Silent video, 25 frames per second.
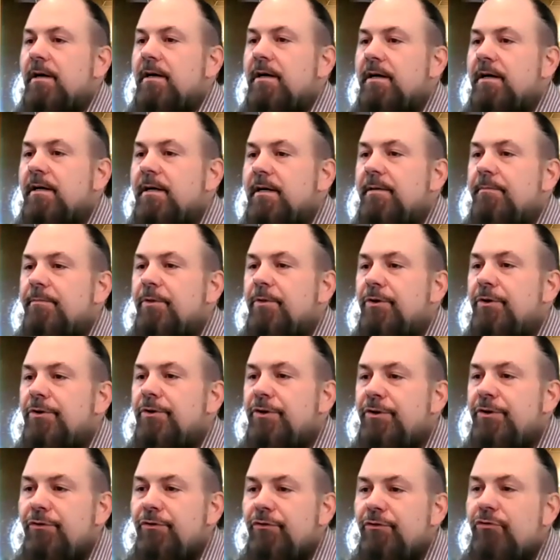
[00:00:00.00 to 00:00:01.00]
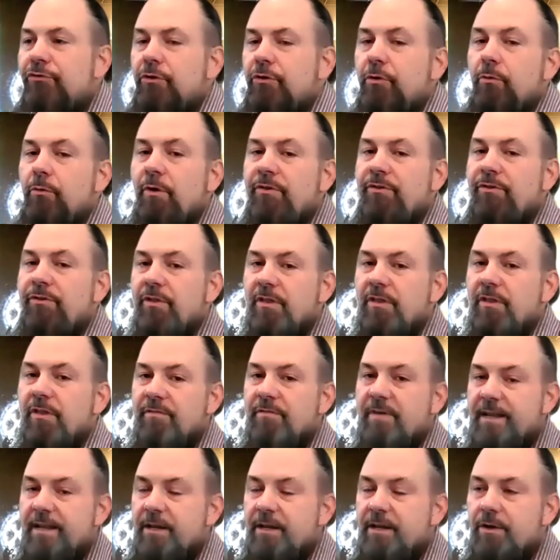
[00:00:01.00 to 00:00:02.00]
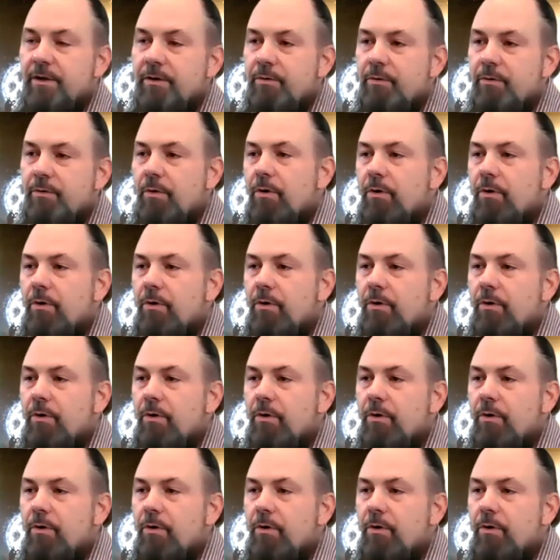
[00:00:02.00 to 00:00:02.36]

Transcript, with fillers: Um, they'll use sort of what's in the venue